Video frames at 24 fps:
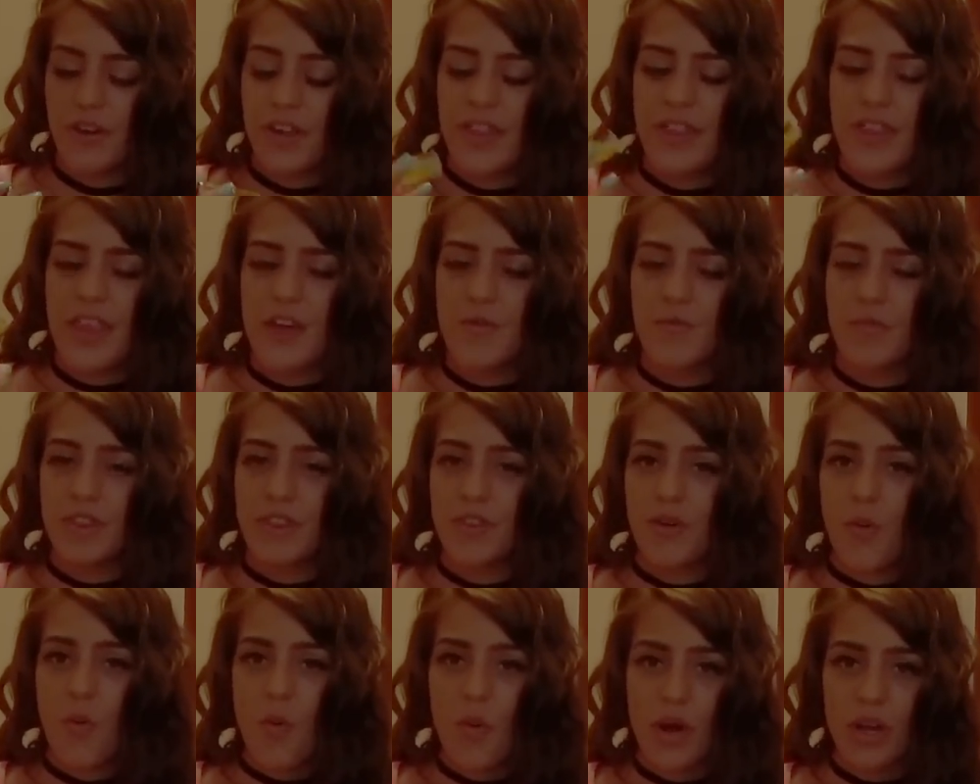And then with
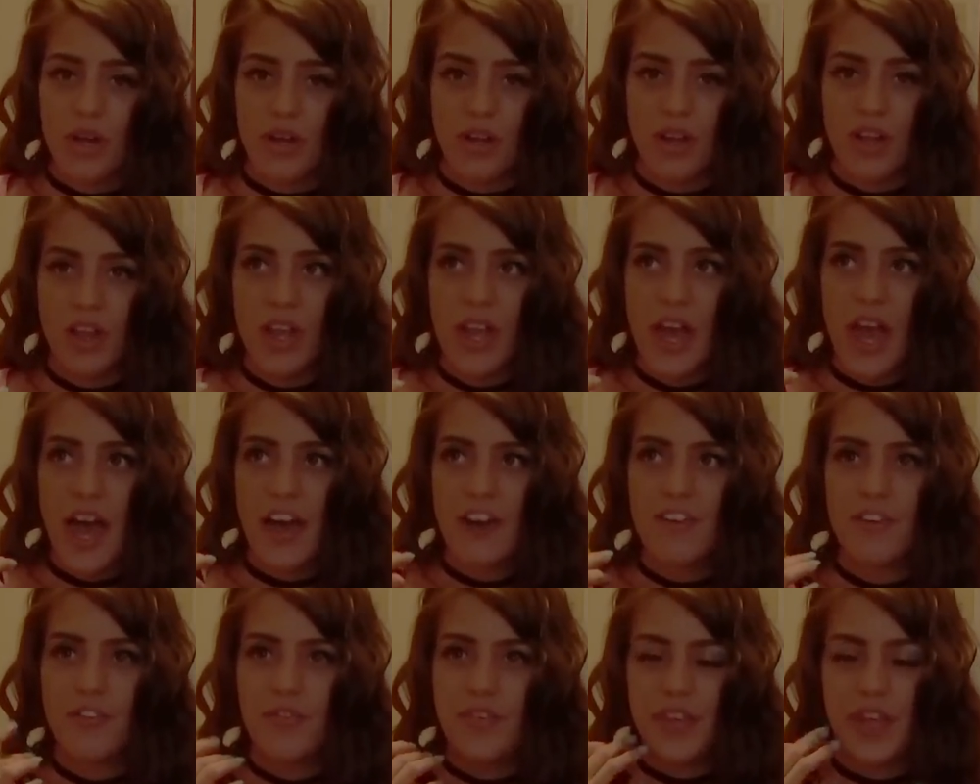the oil,
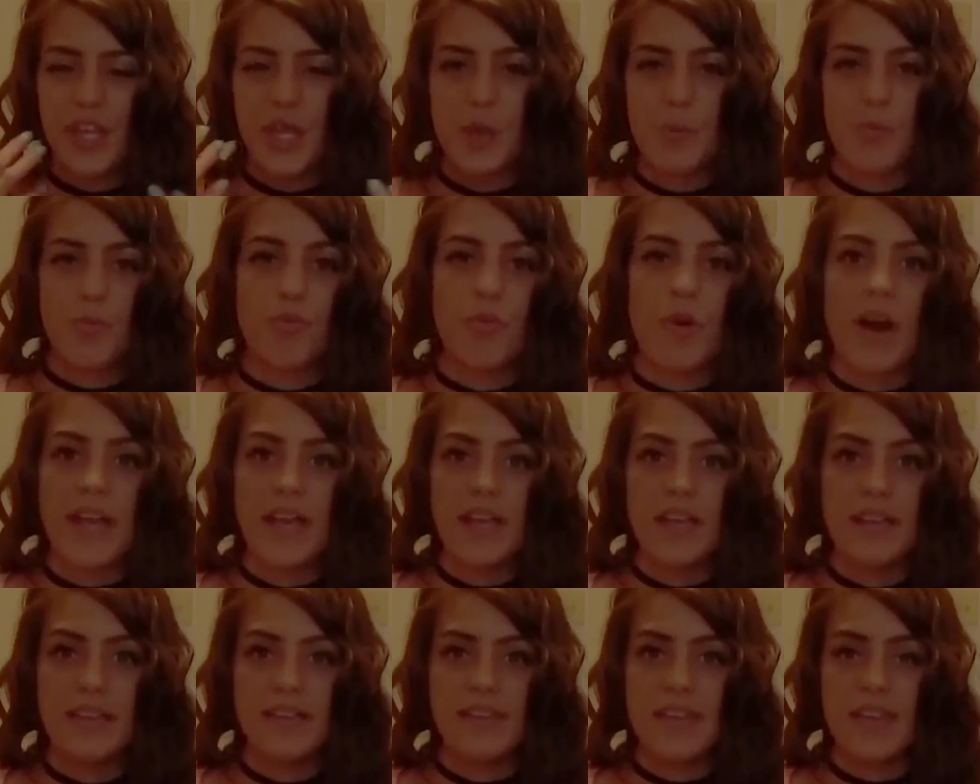I just feel like it
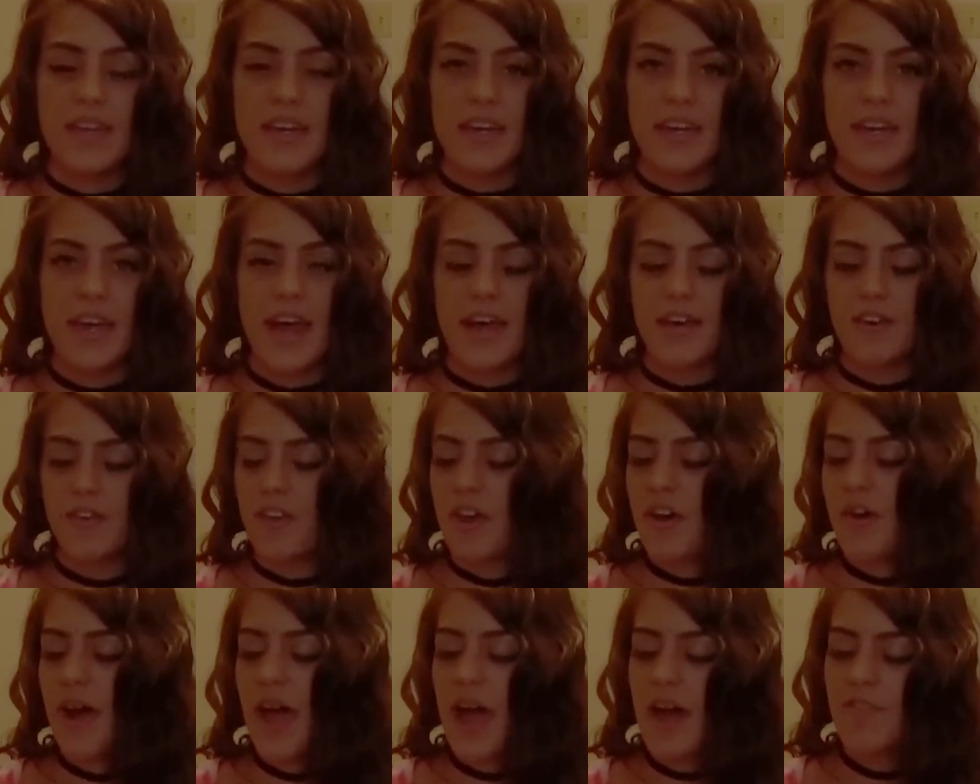brightens it, and I don't
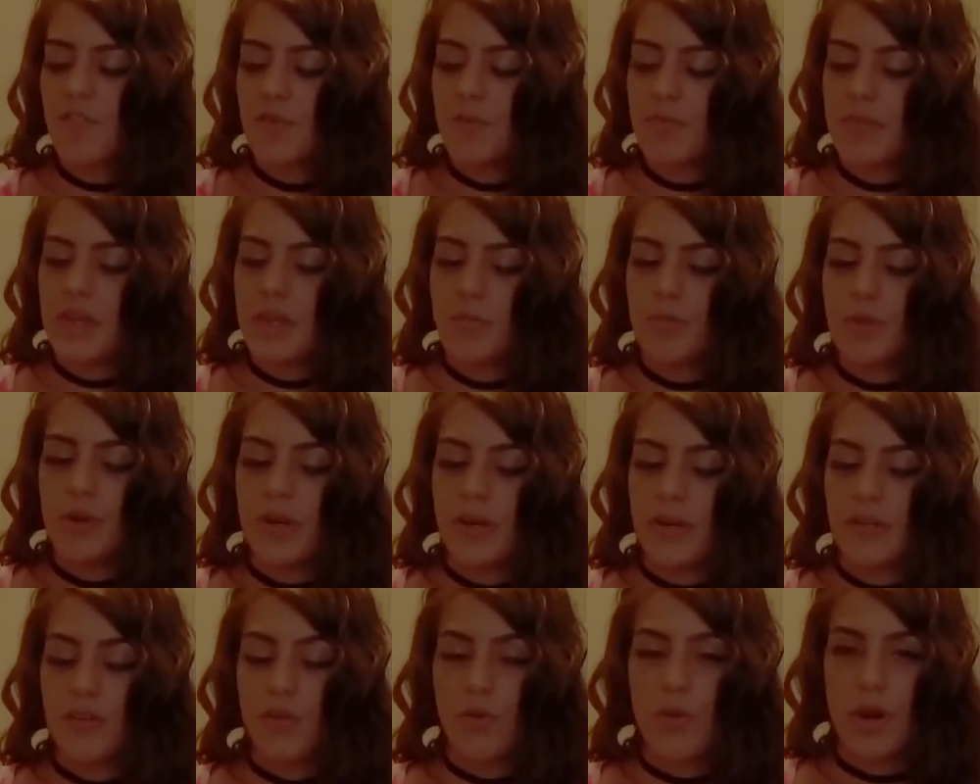know, I haven't been
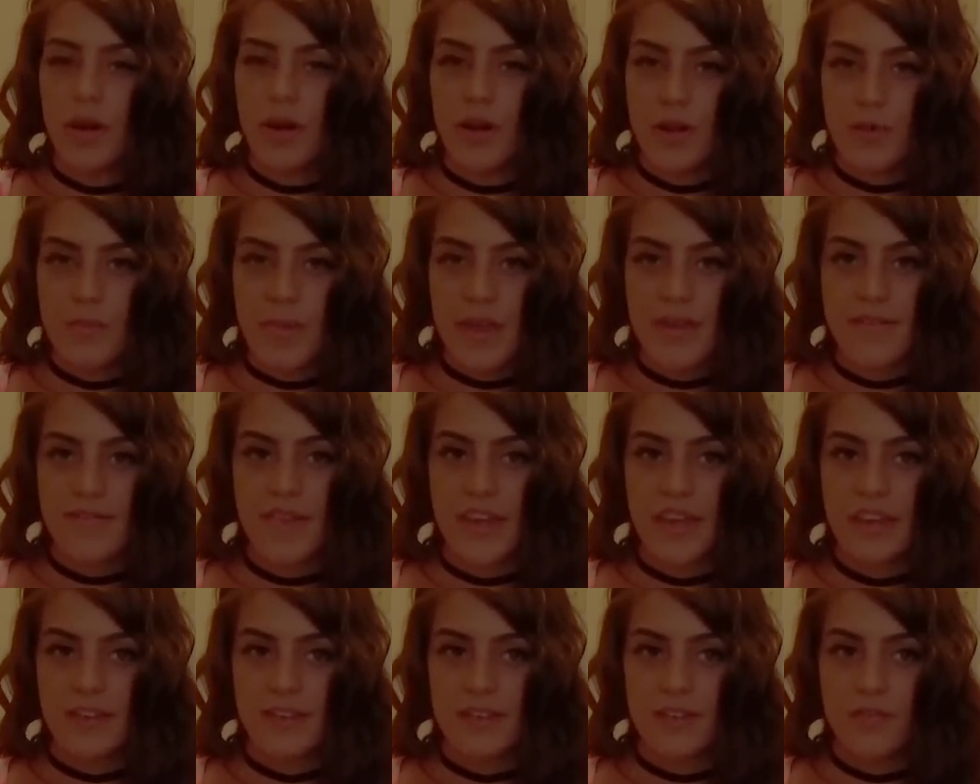putting the oil on my
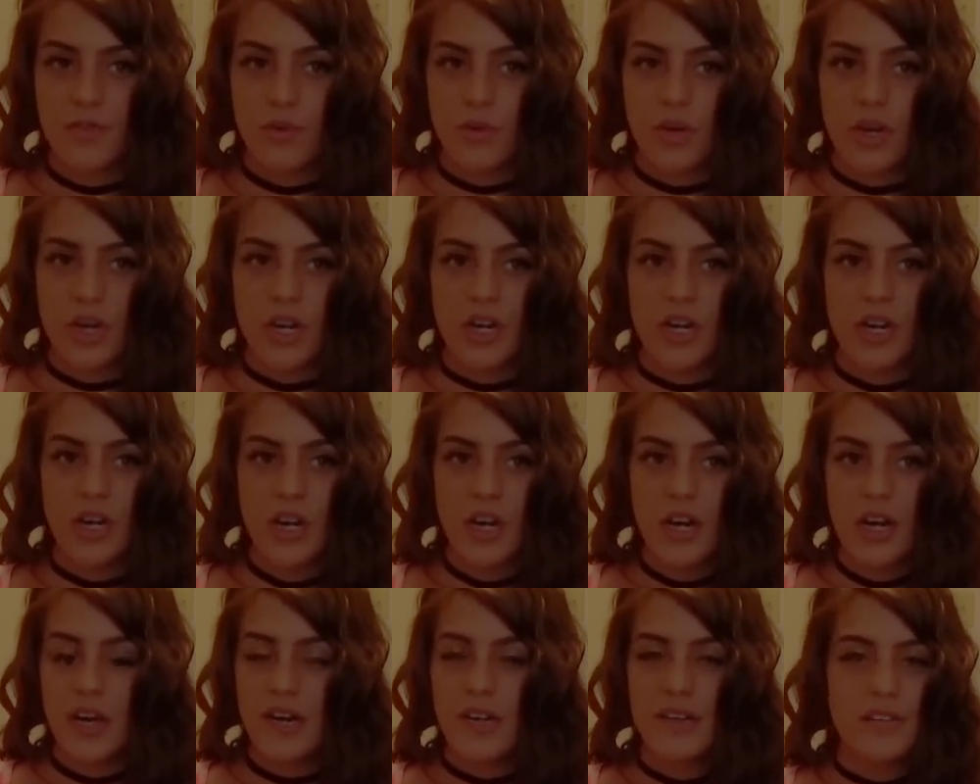face for
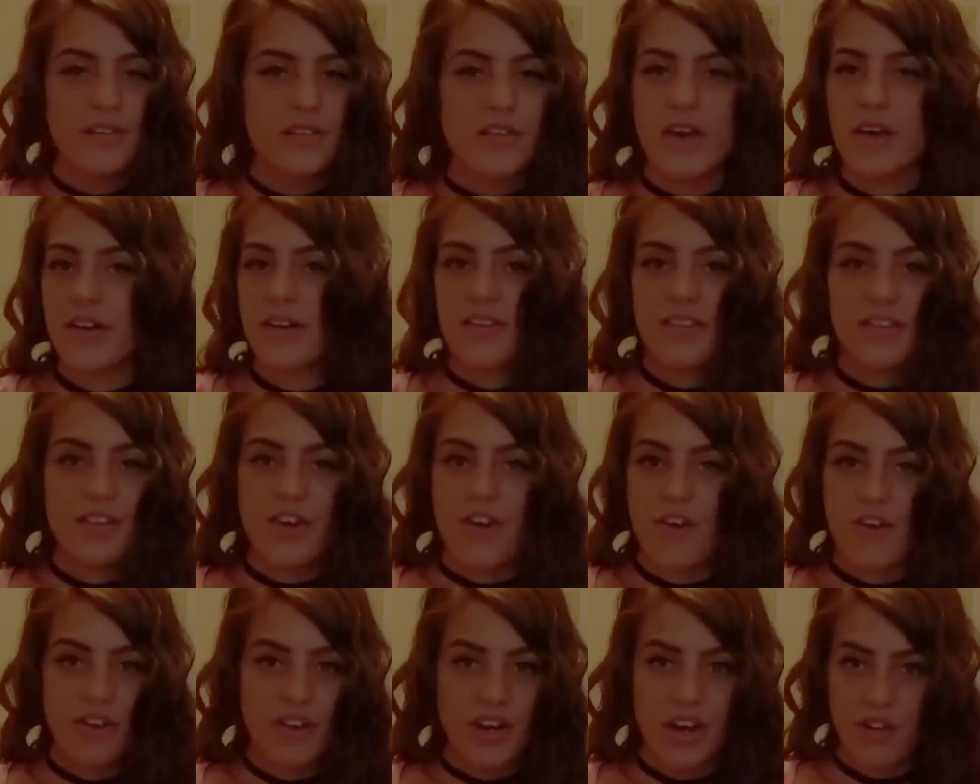as long as the
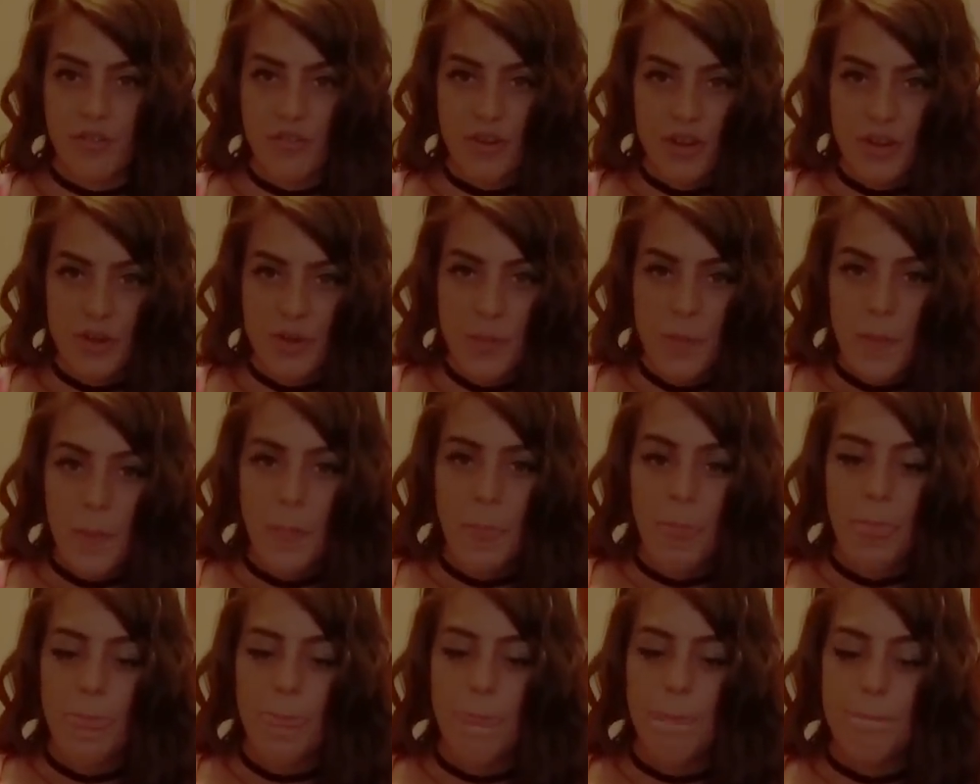coconut oil,
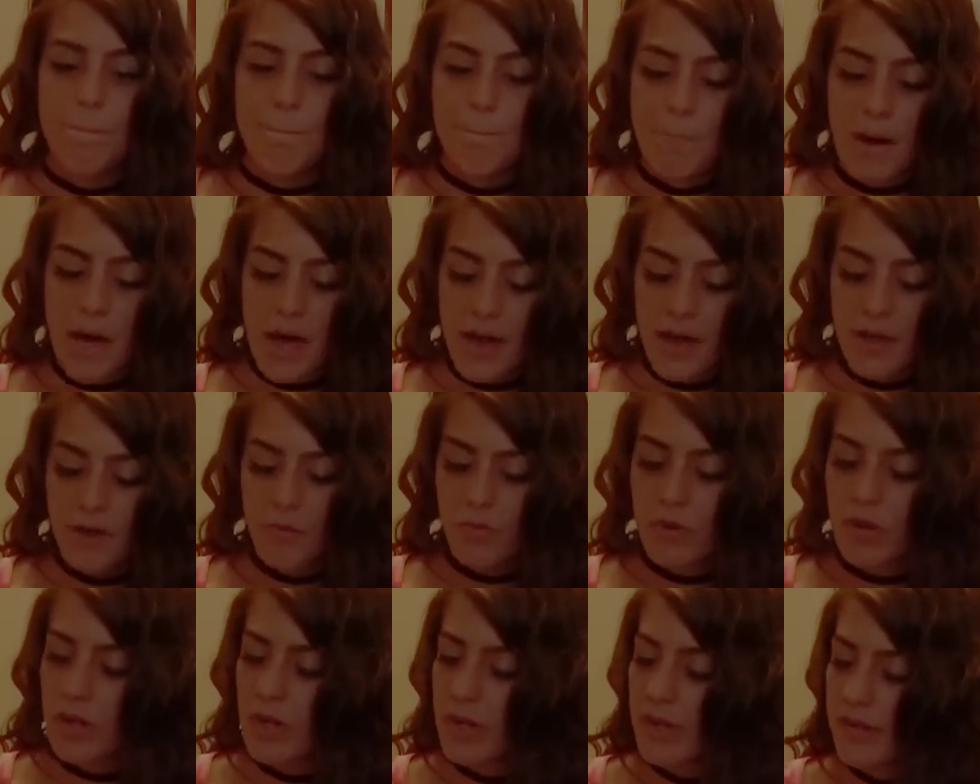but
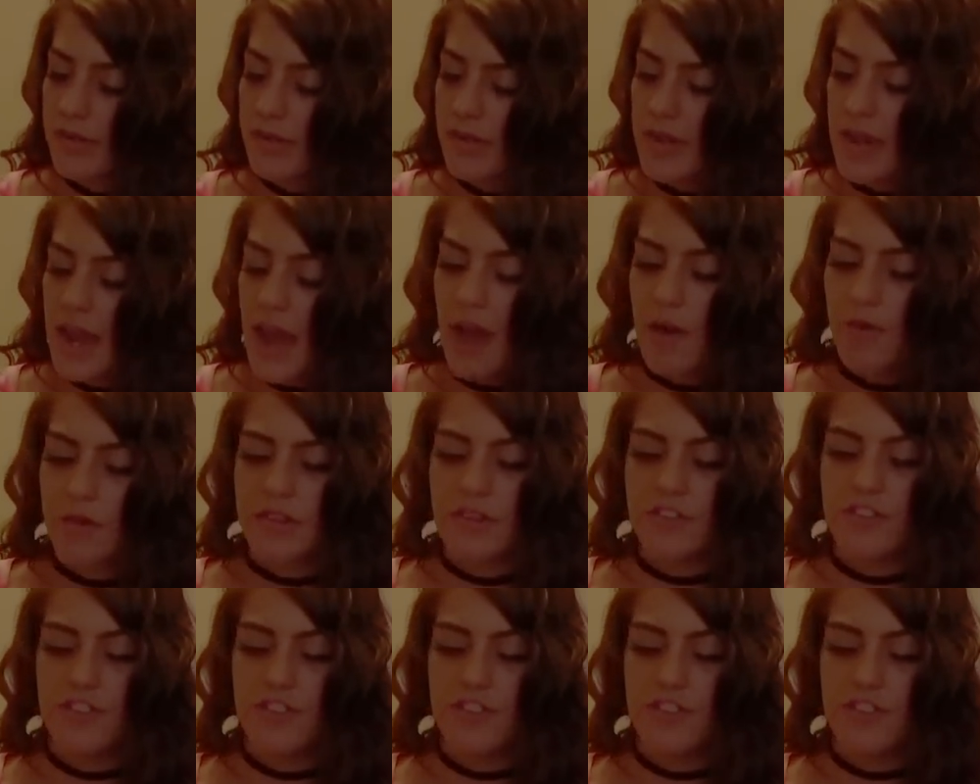we're gonna see how it's